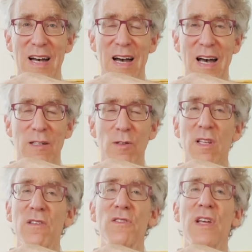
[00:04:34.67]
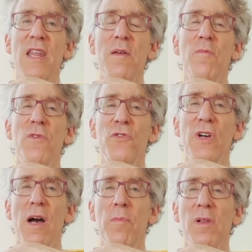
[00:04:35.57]
I don't think there's any
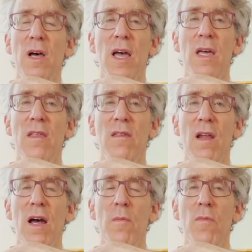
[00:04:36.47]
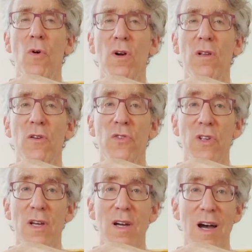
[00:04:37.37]
music I play that I more
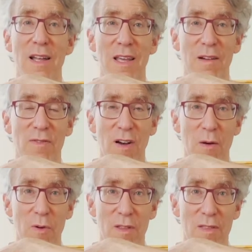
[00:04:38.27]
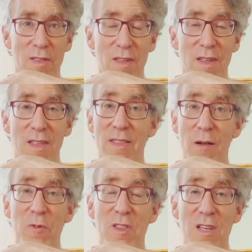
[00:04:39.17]
closely identify with
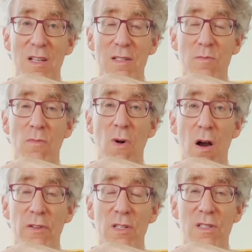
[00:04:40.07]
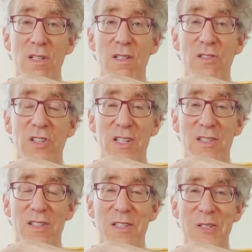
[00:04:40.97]
than with these marvelous
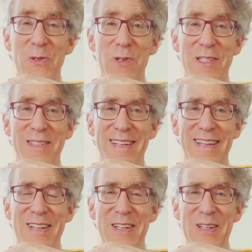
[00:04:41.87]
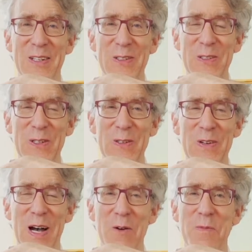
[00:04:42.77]
6 suites. So
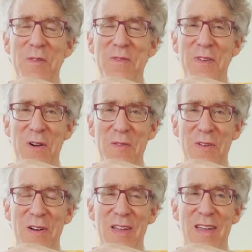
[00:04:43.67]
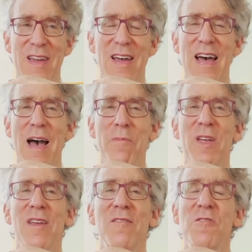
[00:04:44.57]
I'll be very
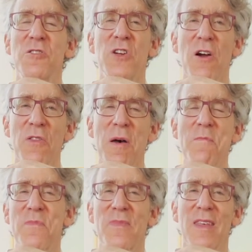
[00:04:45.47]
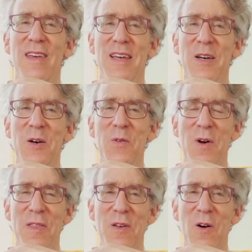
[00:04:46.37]
happy to share them
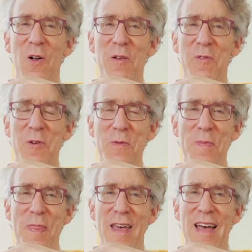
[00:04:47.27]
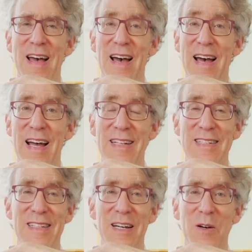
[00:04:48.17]
with all of you,
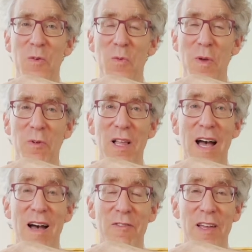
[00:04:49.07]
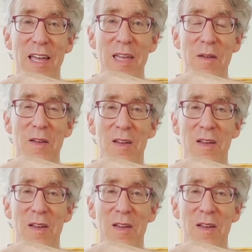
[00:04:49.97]
and we will have an